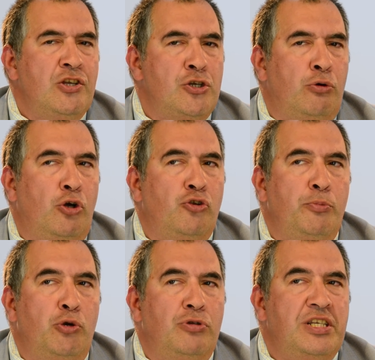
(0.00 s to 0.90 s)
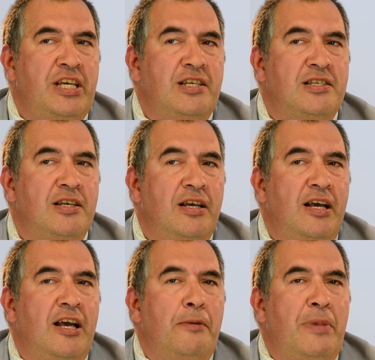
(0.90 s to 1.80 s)
So in autoimmune disease,
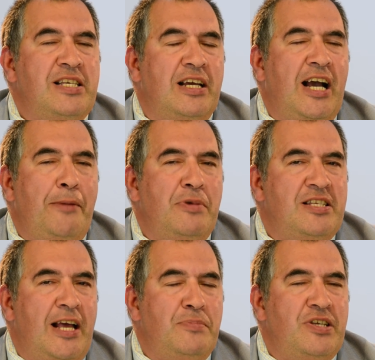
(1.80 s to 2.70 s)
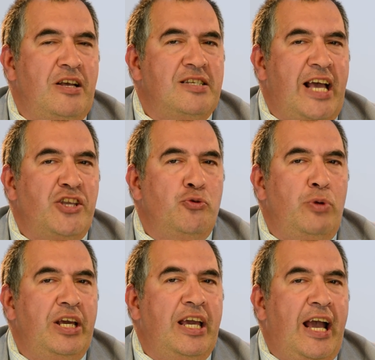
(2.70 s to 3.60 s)
mesenchymal stem cells
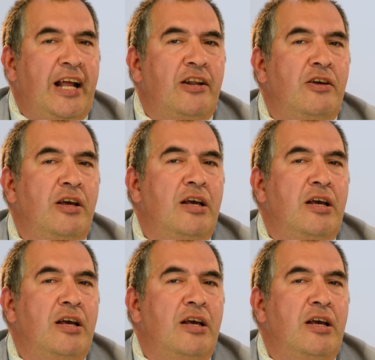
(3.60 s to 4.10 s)
actually can